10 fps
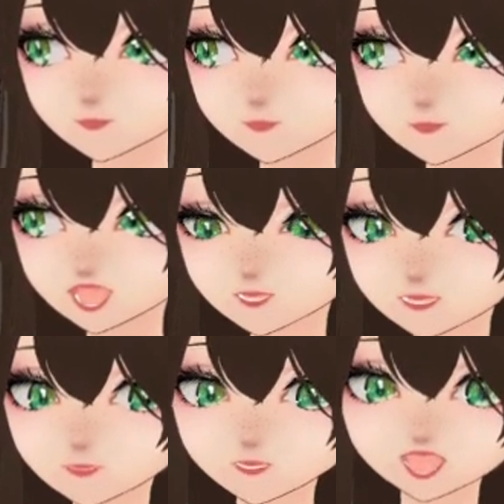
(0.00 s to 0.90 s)
I
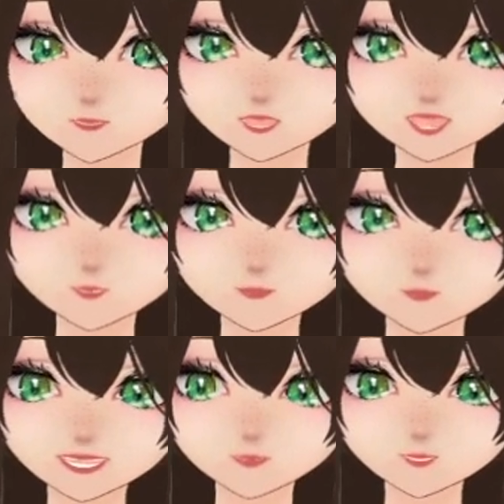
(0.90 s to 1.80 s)
don't
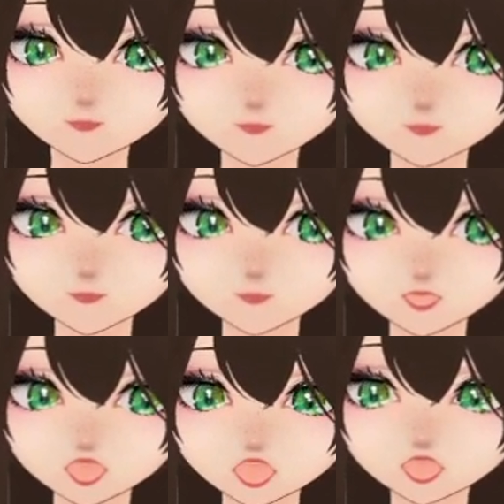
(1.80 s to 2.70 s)
understand.
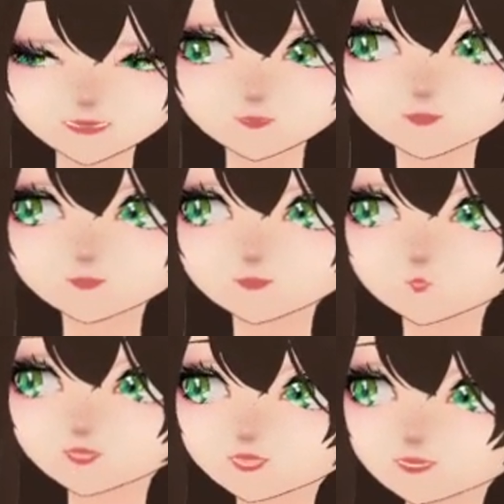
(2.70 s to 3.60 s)
Oh,
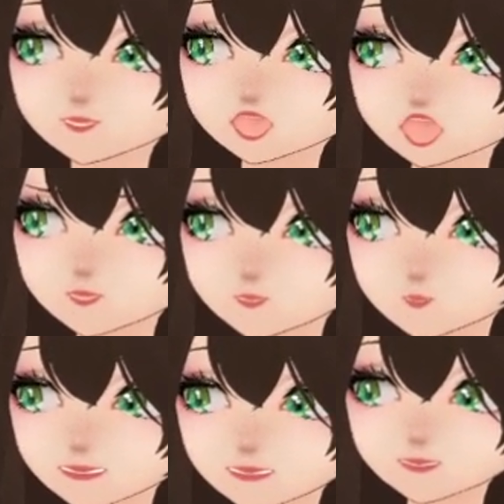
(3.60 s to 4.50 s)
what about
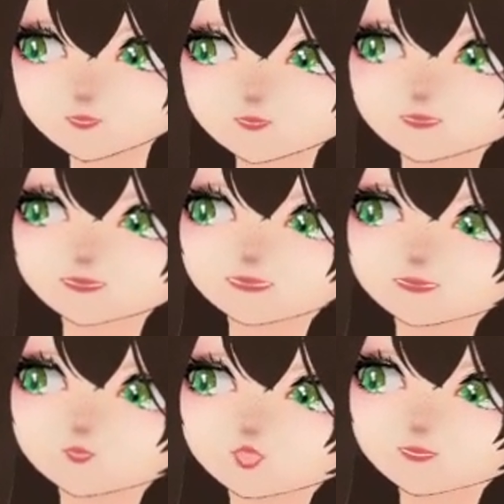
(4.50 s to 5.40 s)
me?
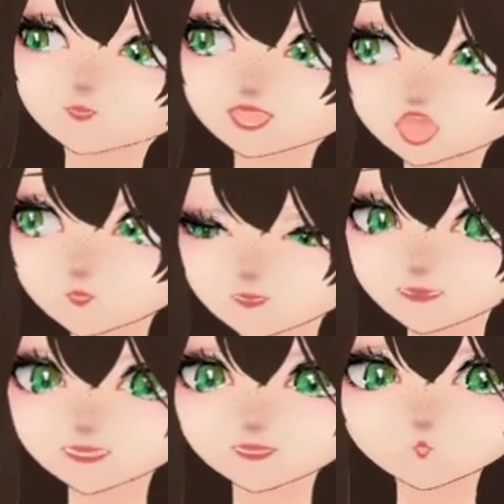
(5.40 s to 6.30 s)
What about
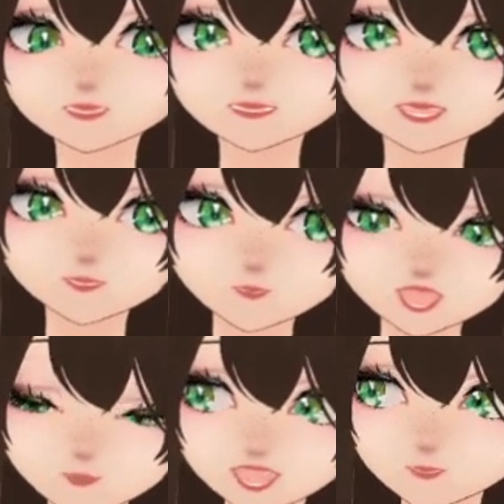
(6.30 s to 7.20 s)
me? Like,
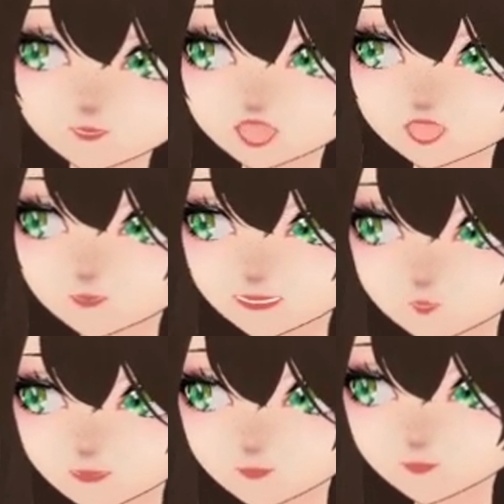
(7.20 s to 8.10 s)
I'm sorry.
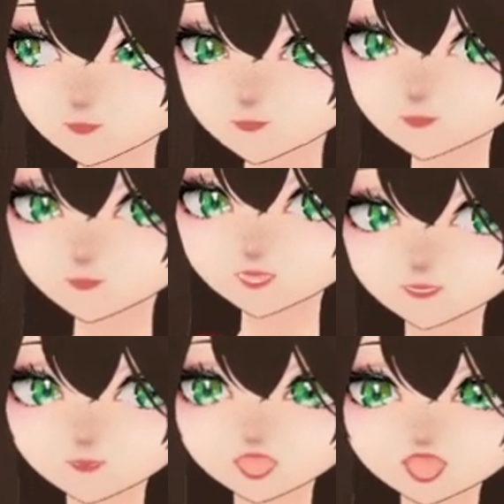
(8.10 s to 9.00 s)

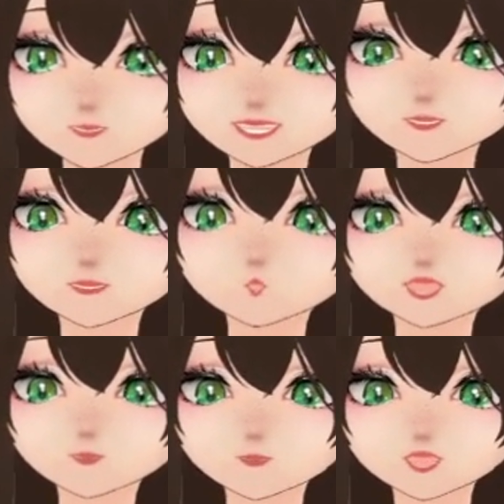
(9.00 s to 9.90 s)
Not
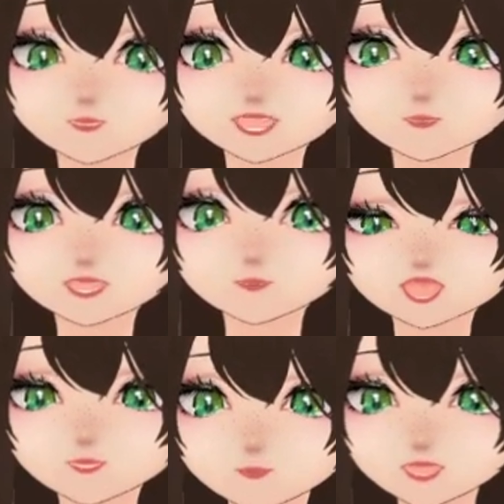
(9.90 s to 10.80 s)
everyone possesses a skill